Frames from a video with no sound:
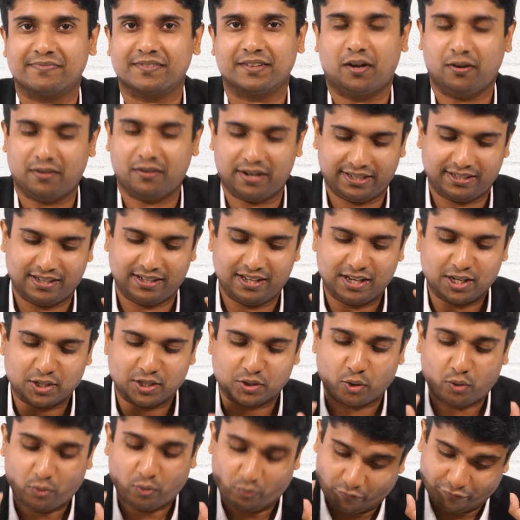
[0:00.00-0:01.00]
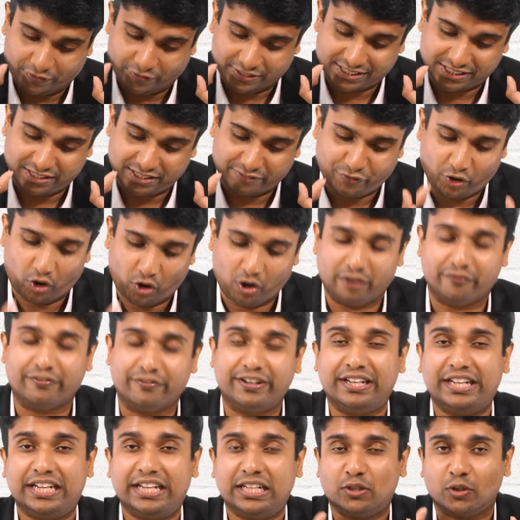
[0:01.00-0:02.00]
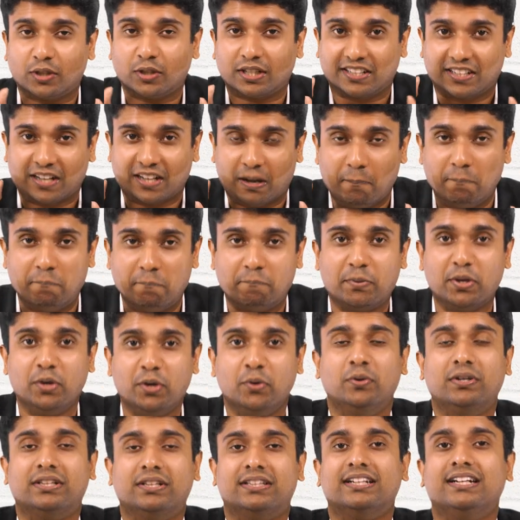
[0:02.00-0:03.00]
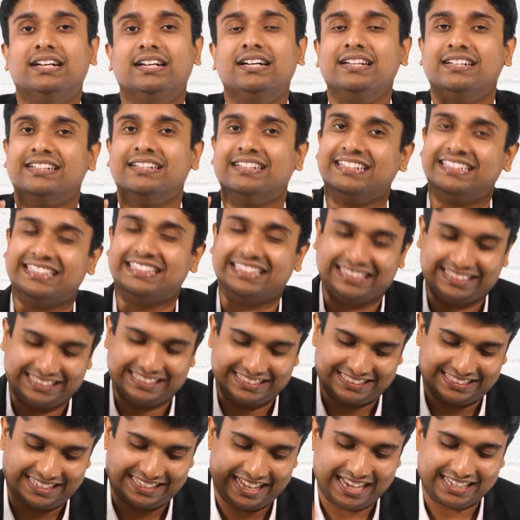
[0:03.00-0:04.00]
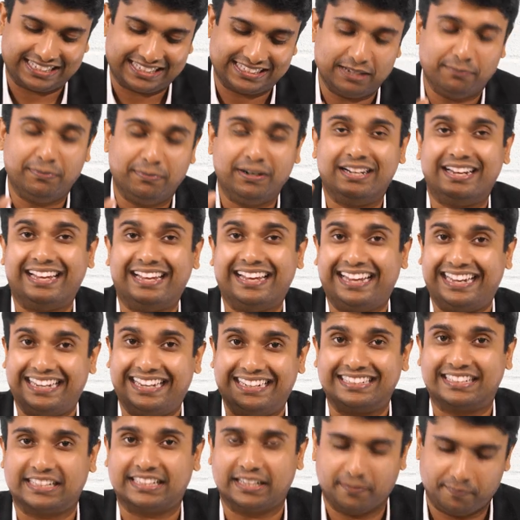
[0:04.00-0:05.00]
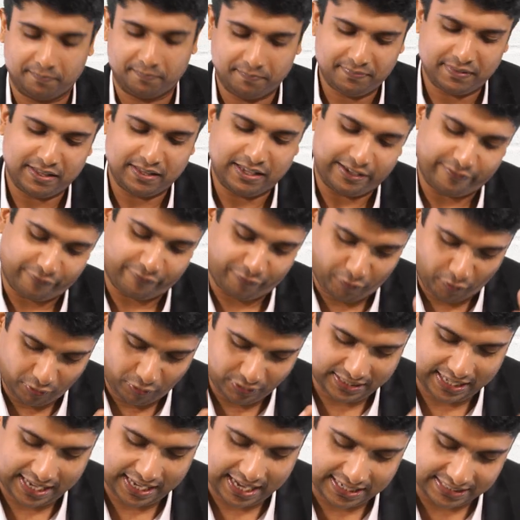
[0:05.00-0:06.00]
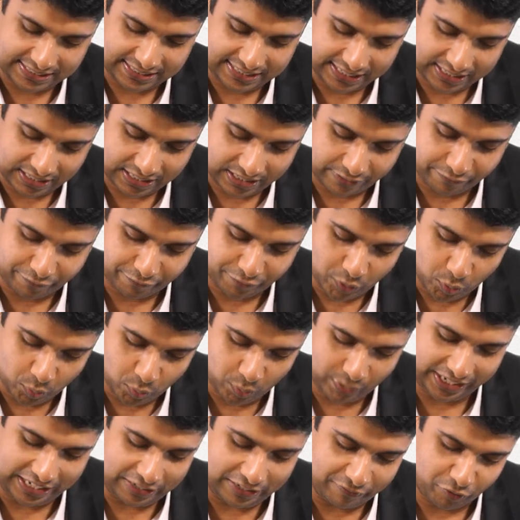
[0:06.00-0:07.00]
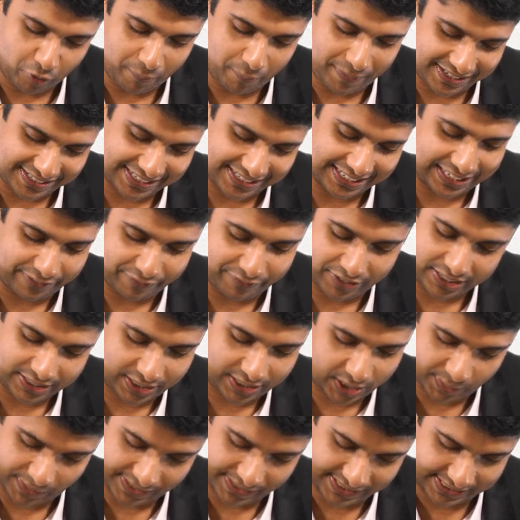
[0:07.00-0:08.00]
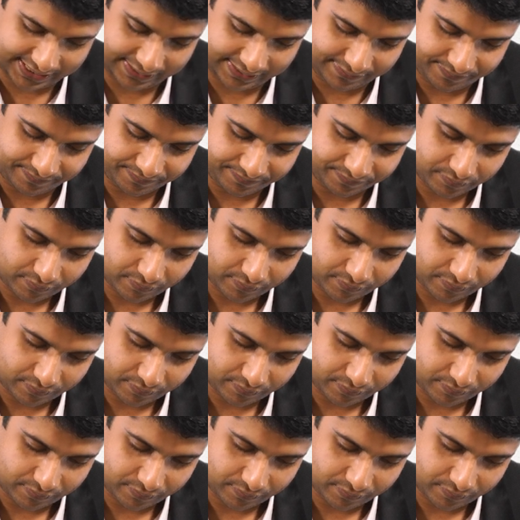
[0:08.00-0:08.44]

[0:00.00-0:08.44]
Alright, so first of all we need to compute the taxable income. For that there are a few information given in the question.